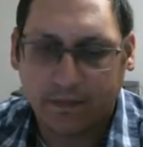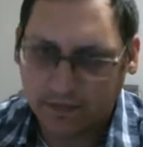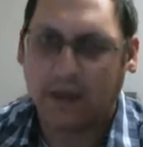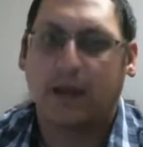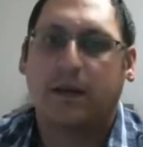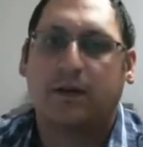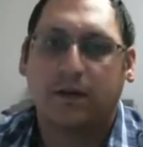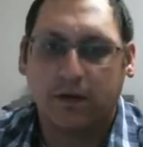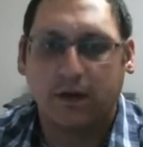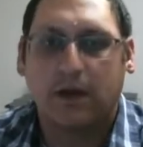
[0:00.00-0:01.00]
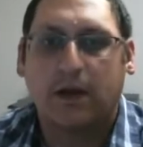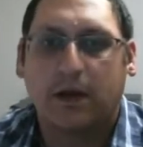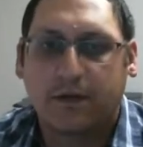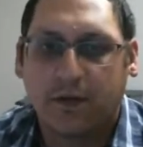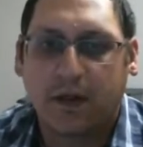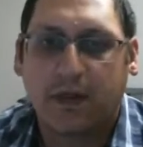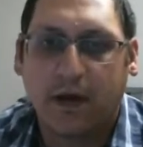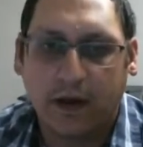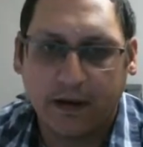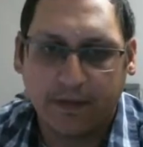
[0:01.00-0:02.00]
that's what I
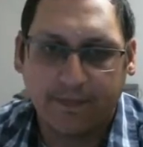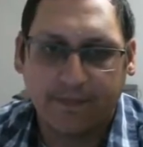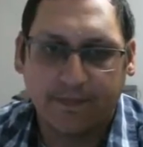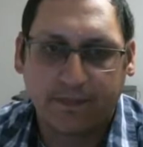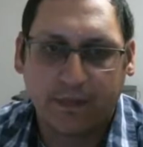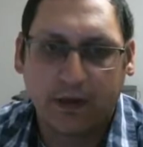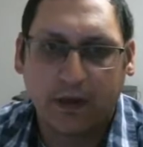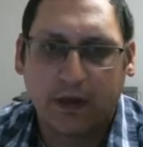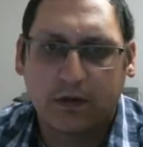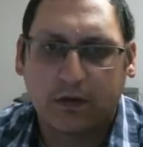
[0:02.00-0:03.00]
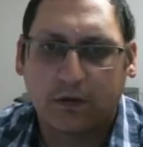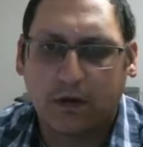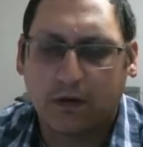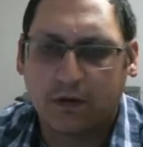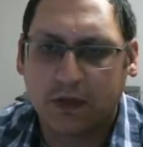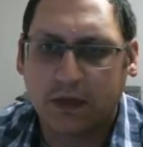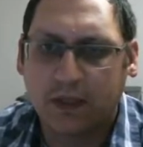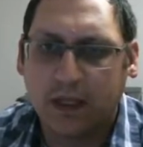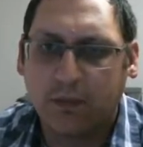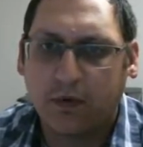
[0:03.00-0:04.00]
thought. So Coco's gonna
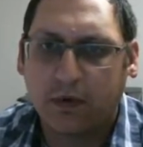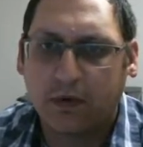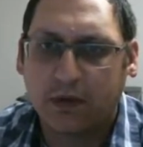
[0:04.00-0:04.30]
T-Bolt.